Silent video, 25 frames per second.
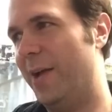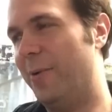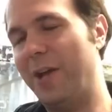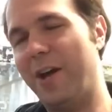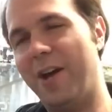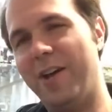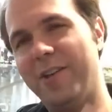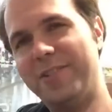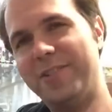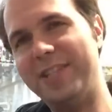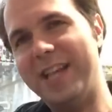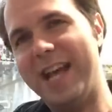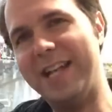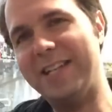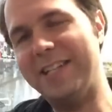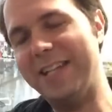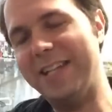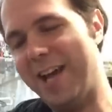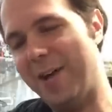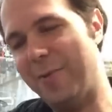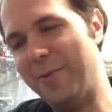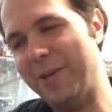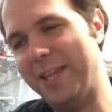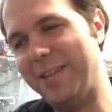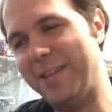and we all sat
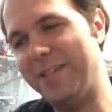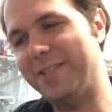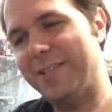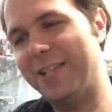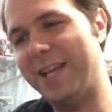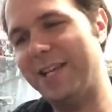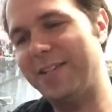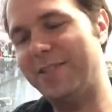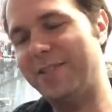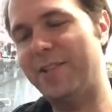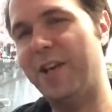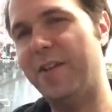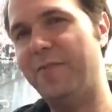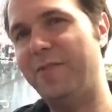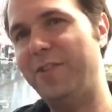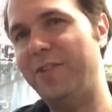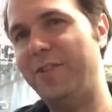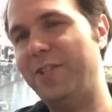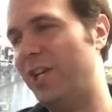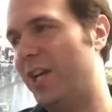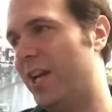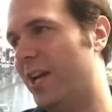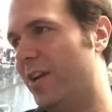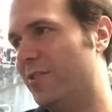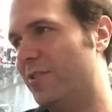down. We had these nice comfy
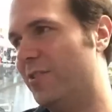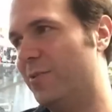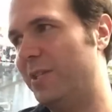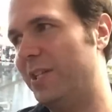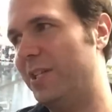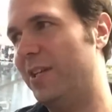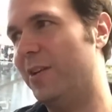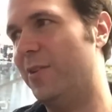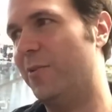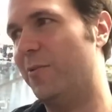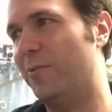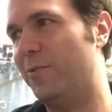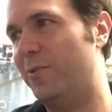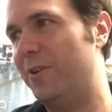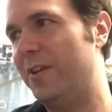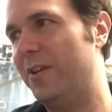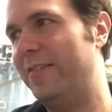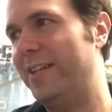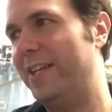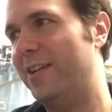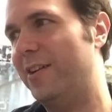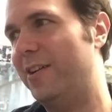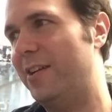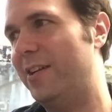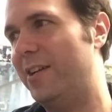chairs, and we did a
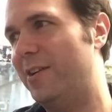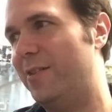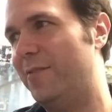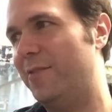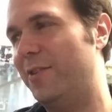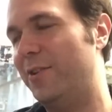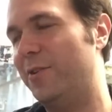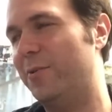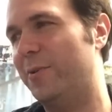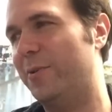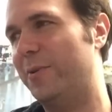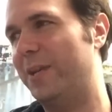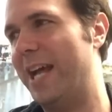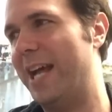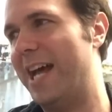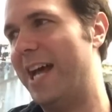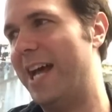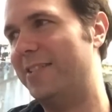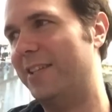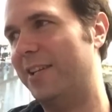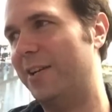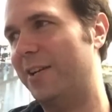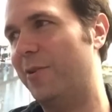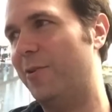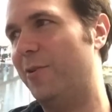really good interview where we
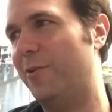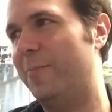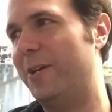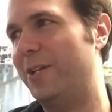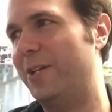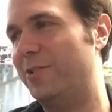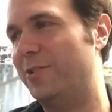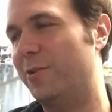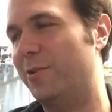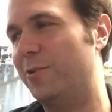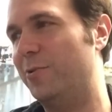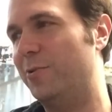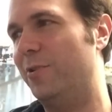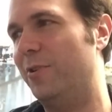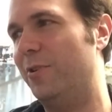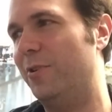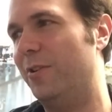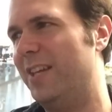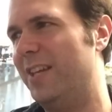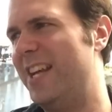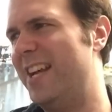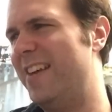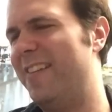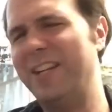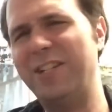asked like a whole bunch of
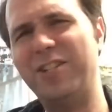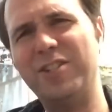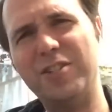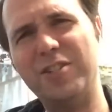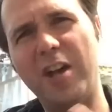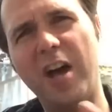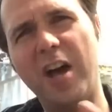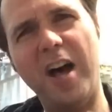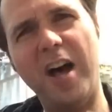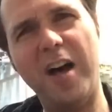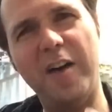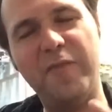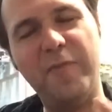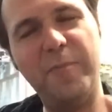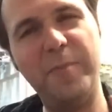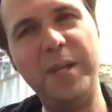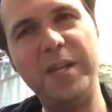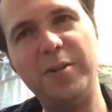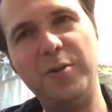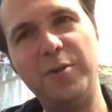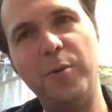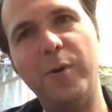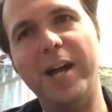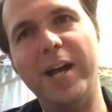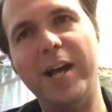cool, like just
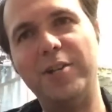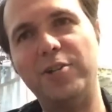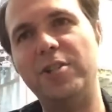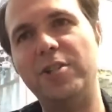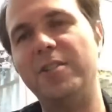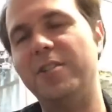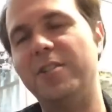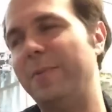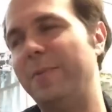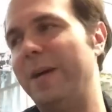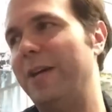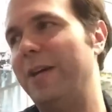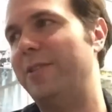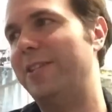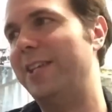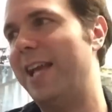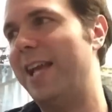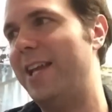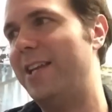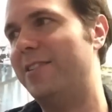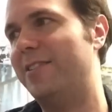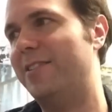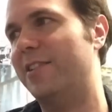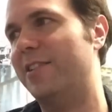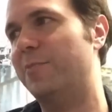offbeat questions about the
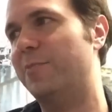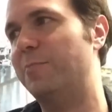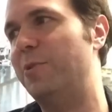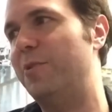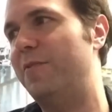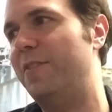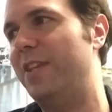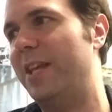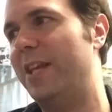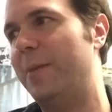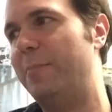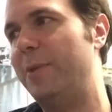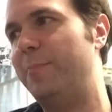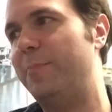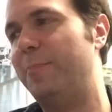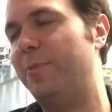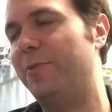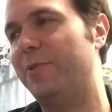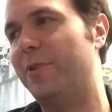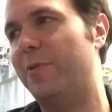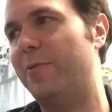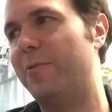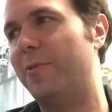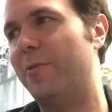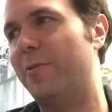'86 movie that people
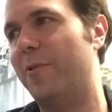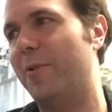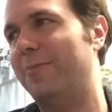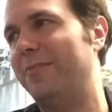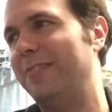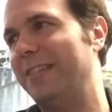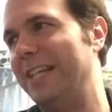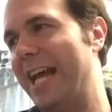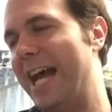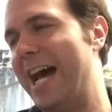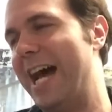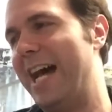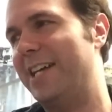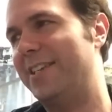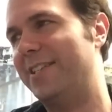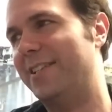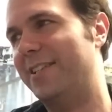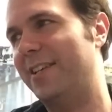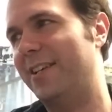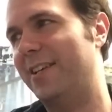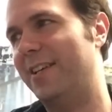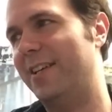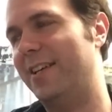don't normally ask.